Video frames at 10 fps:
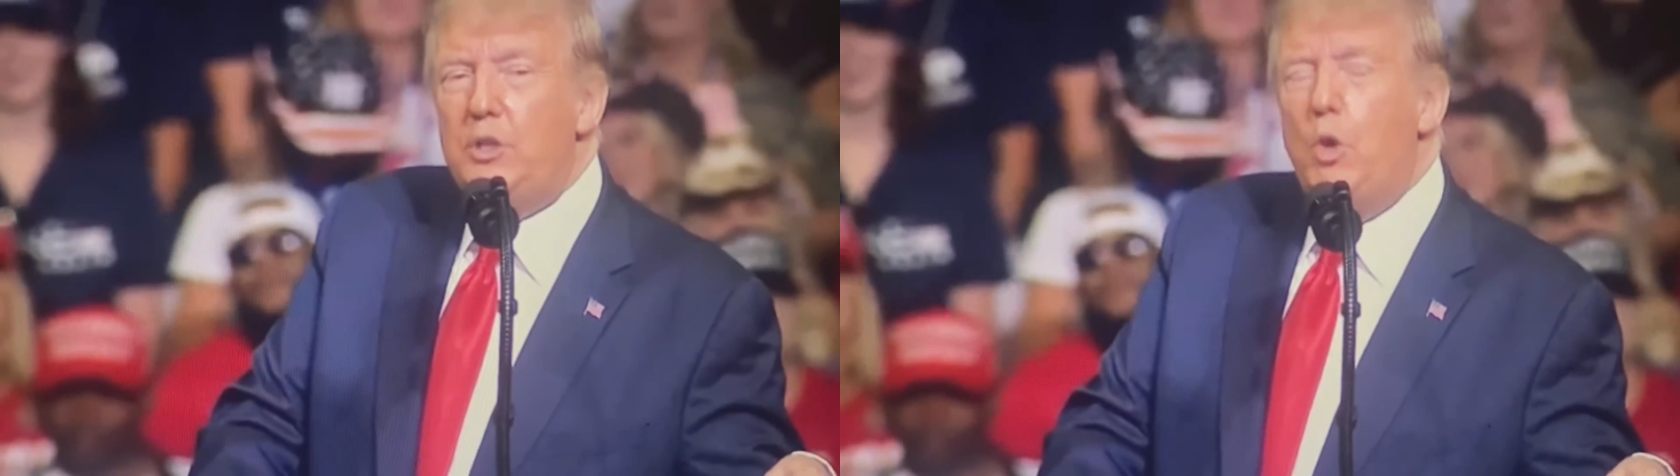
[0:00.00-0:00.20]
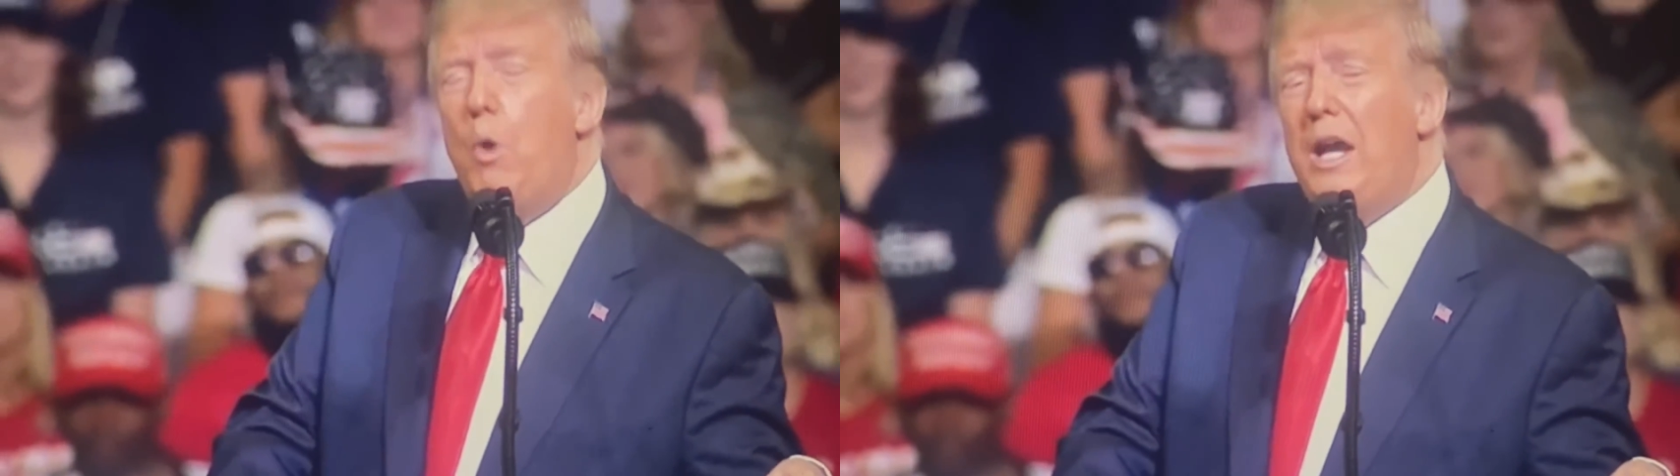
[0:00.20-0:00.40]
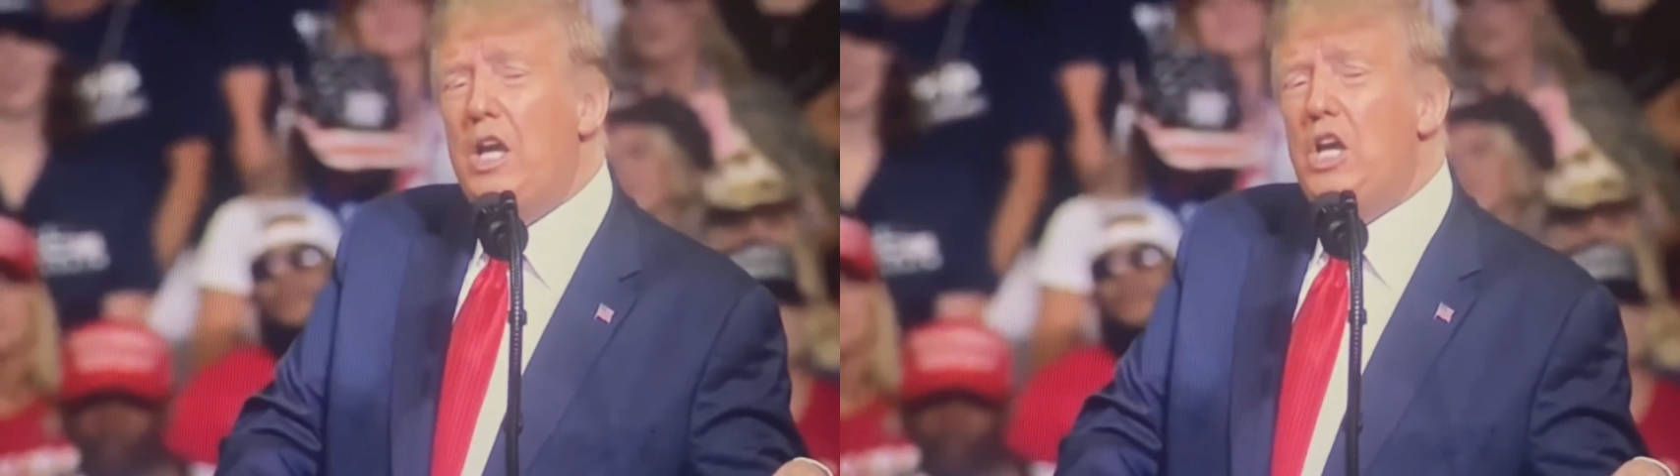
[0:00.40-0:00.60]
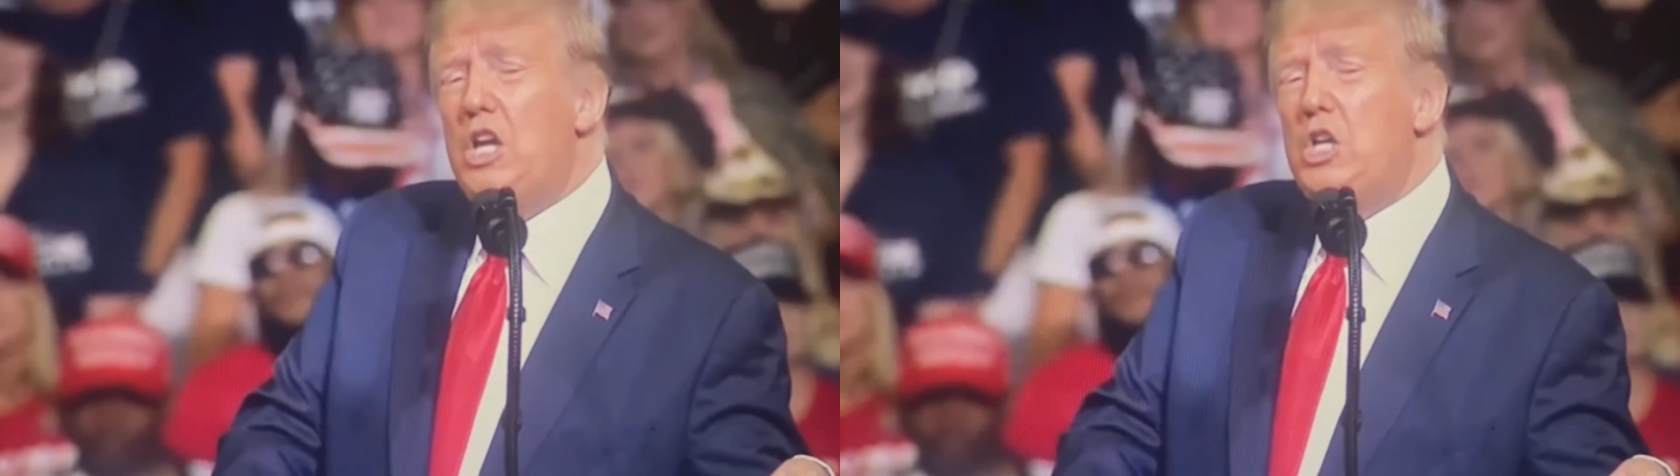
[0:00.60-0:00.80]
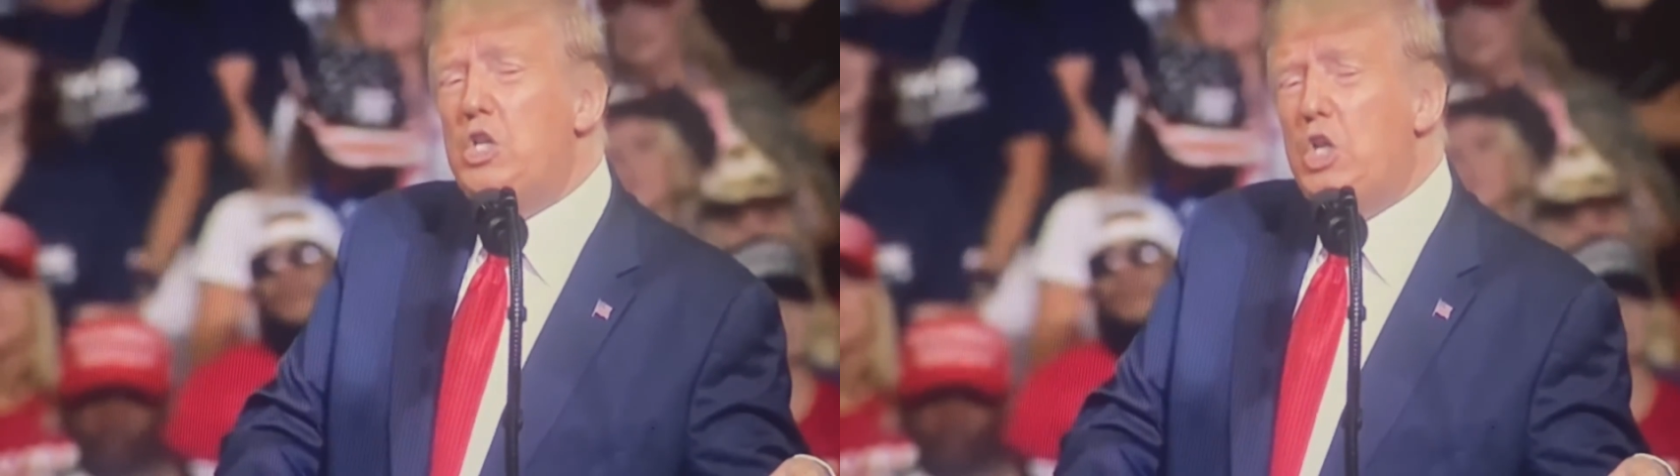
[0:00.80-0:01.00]
what are you
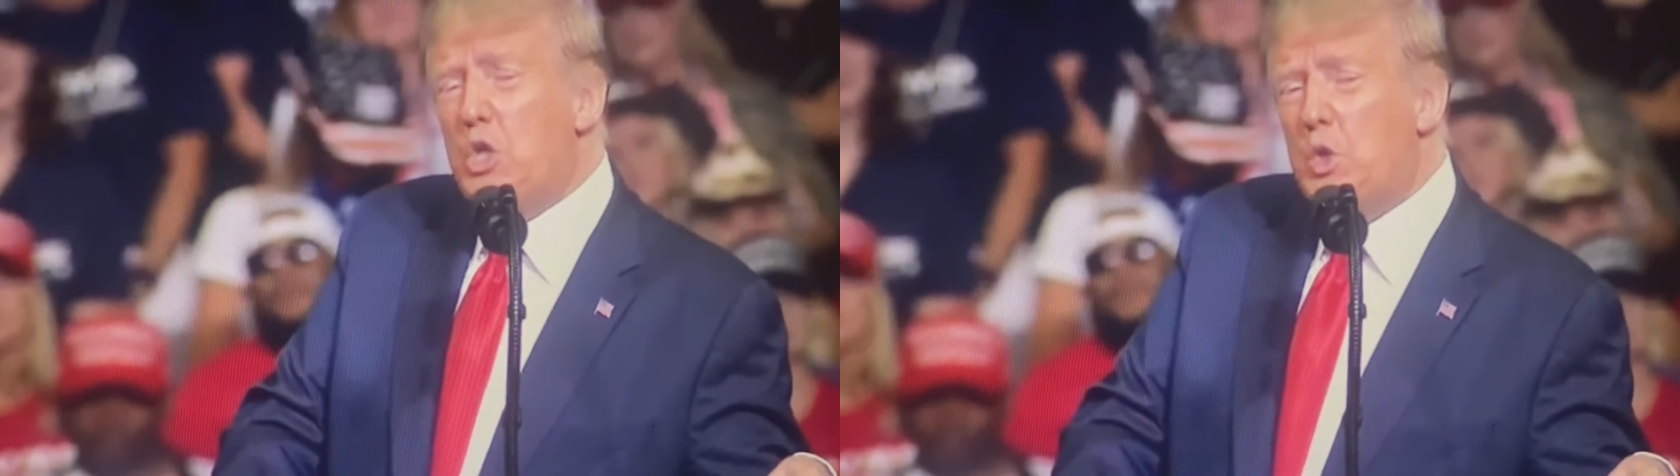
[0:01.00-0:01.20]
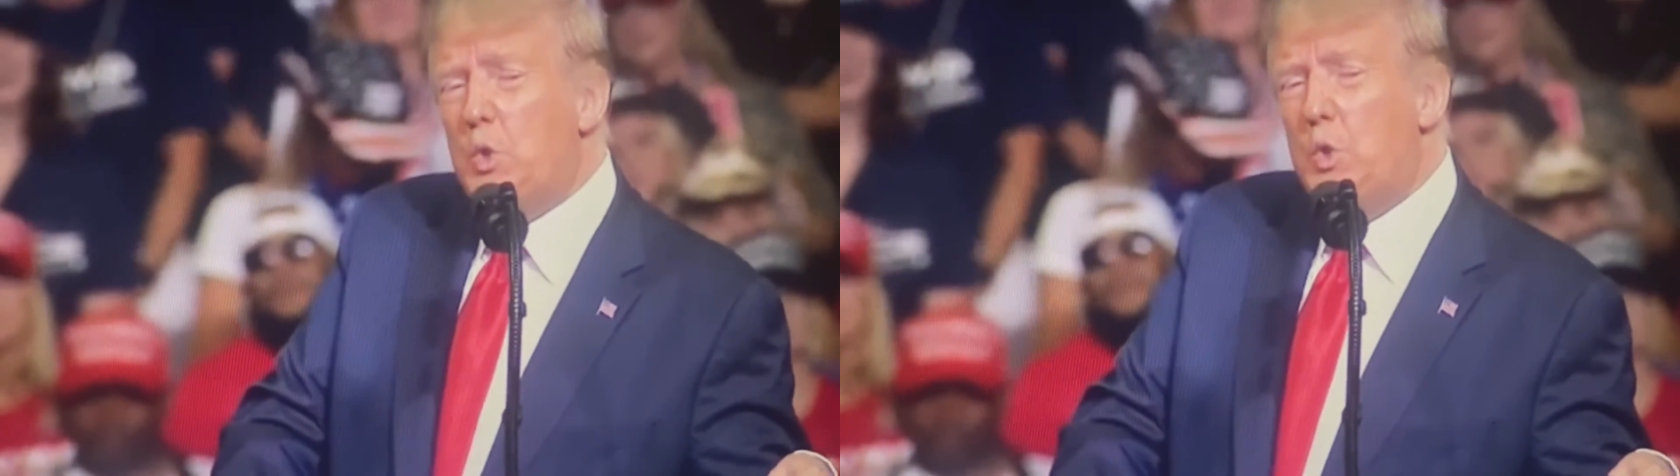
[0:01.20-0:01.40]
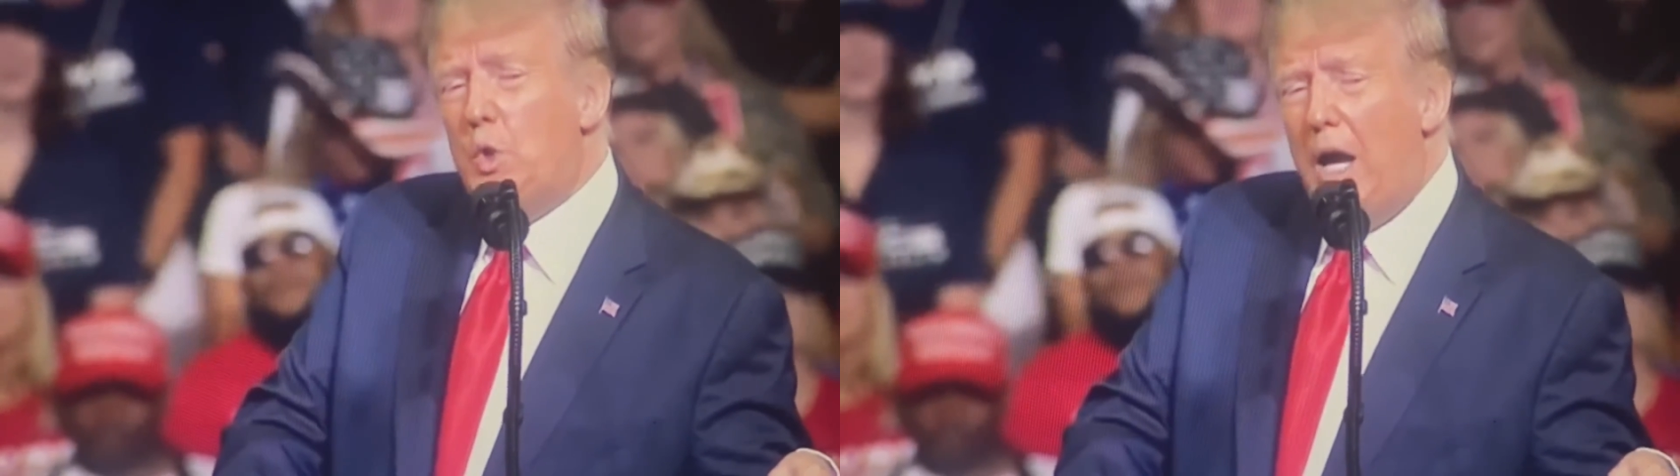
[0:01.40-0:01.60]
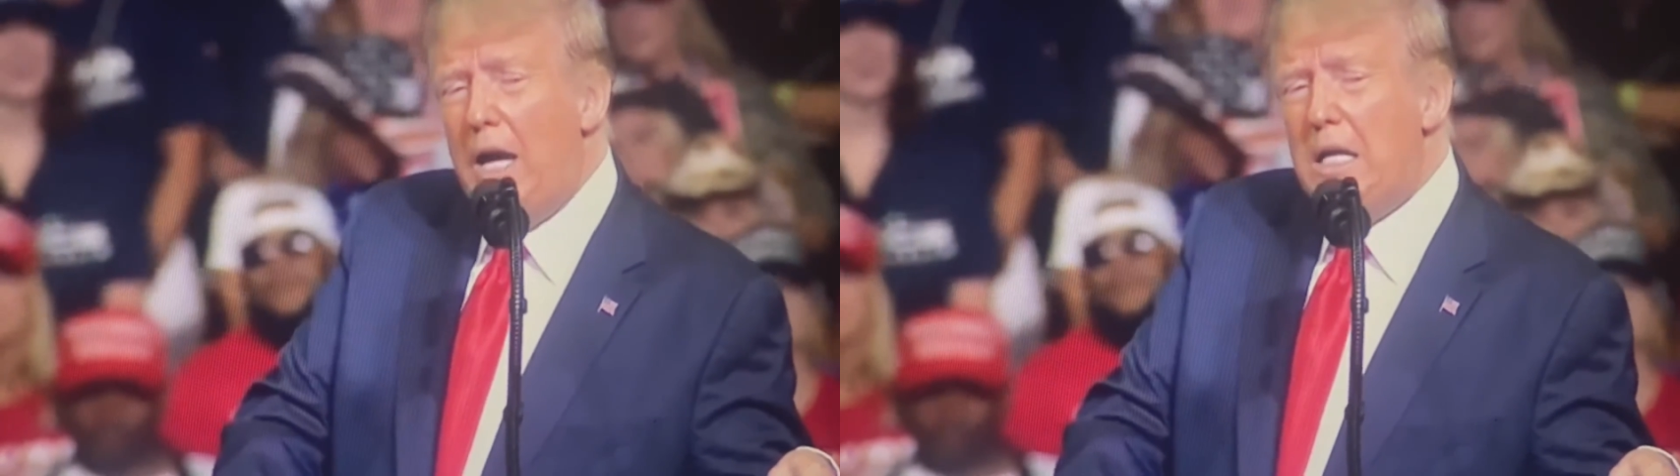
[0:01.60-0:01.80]
going to do, right?